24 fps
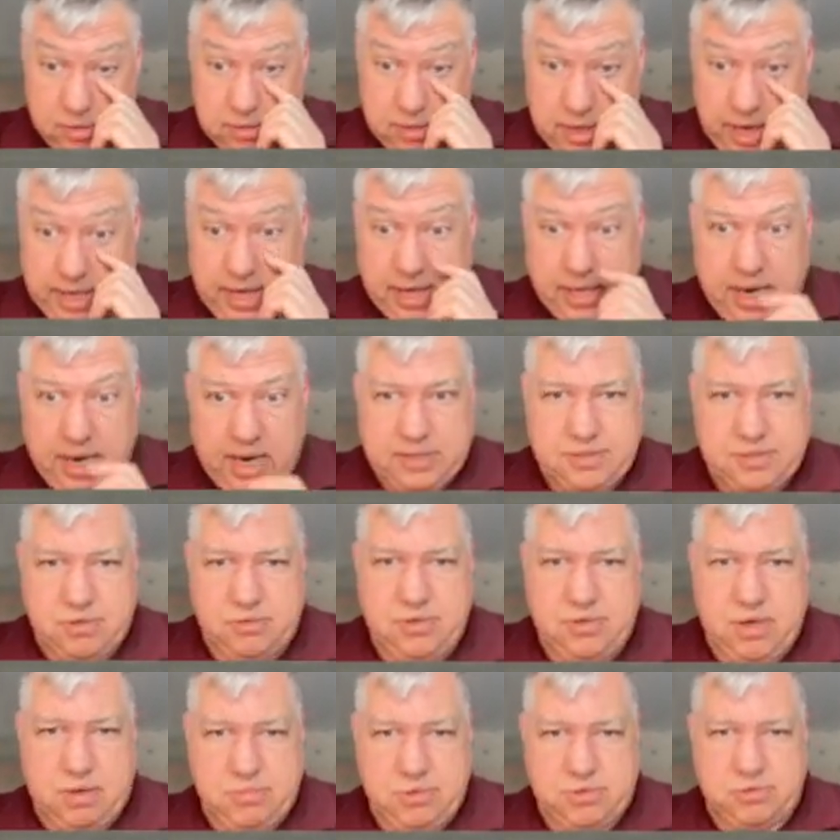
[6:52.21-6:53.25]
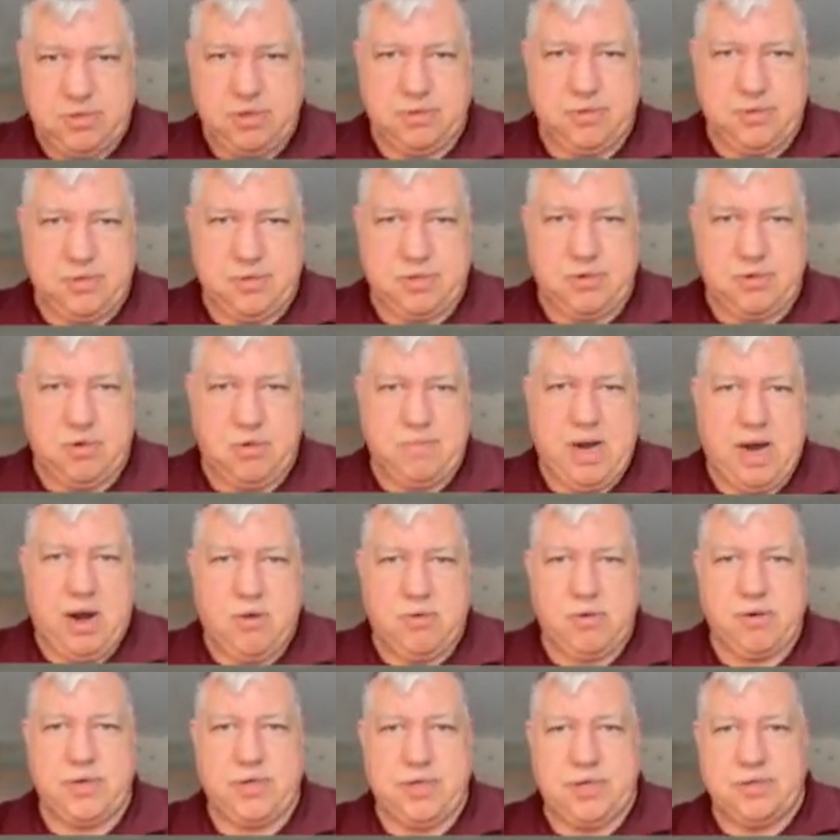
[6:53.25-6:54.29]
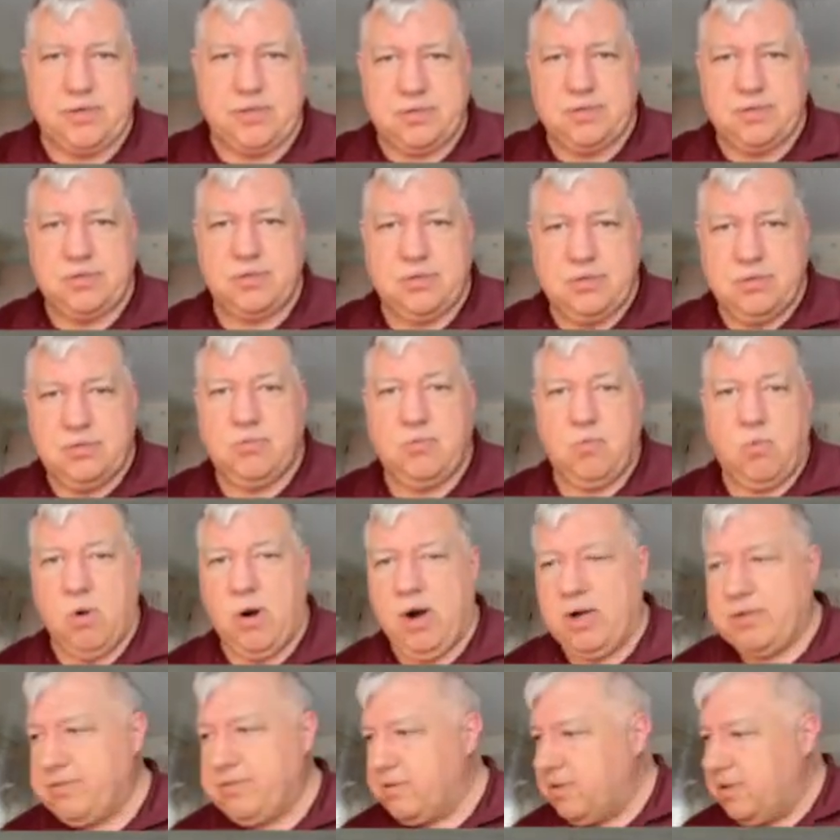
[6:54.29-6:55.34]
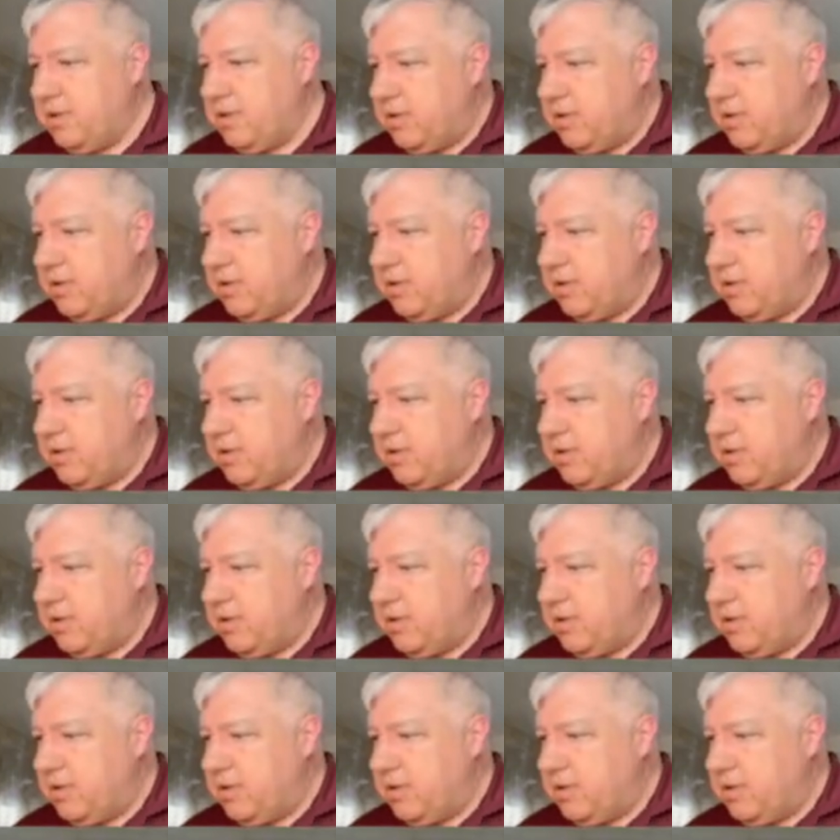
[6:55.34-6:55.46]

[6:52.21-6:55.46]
any non-zero number to the 0 power is 1.